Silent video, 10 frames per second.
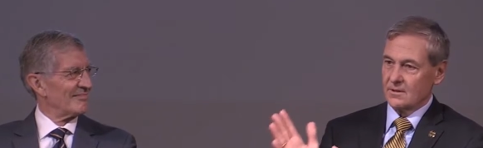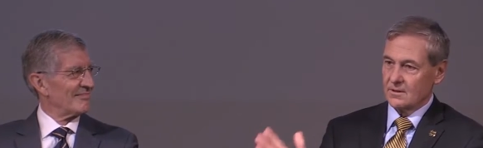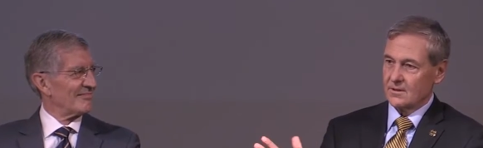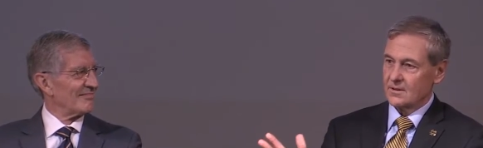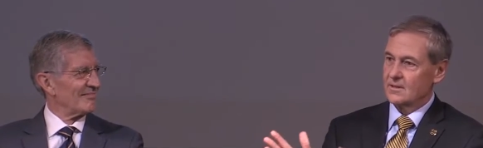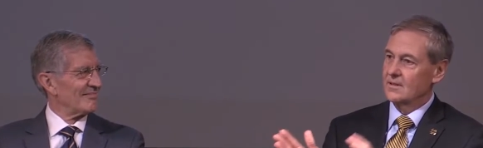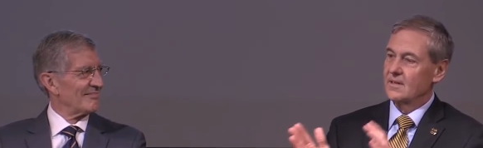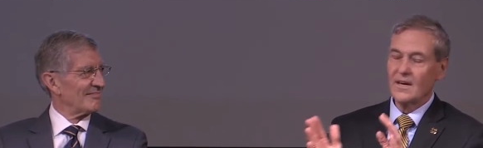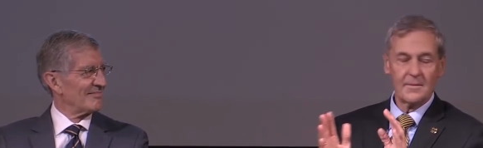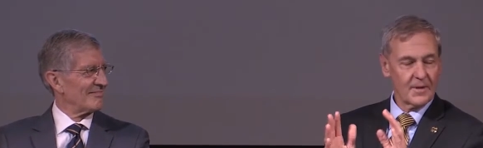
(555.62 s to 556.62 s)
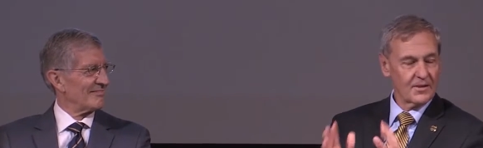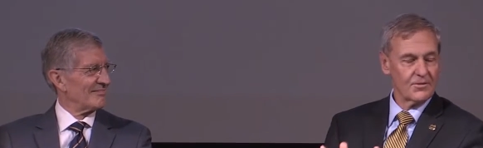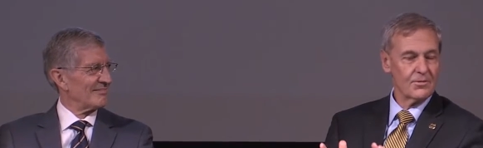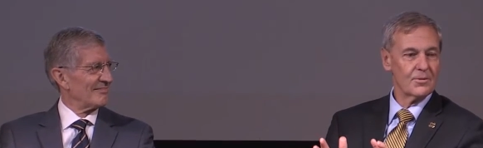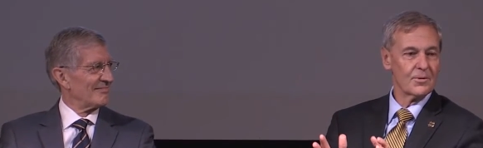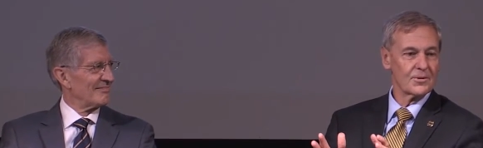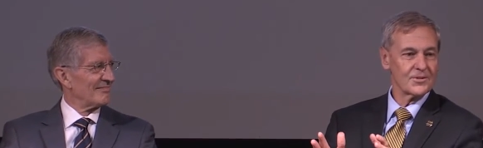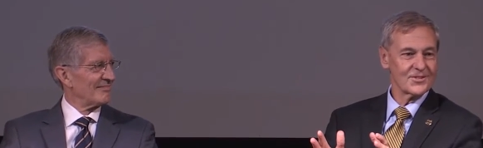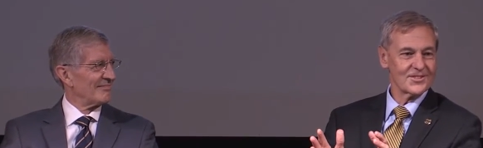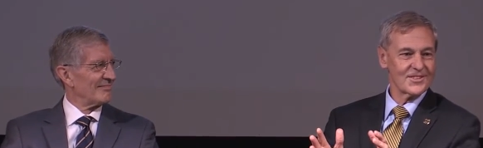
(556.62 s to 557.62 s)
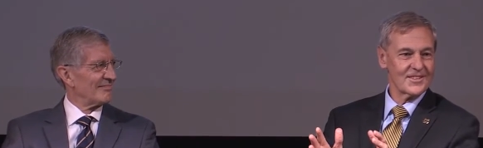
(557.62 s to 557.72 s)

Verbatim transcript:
Speaker 1: her and my two daughters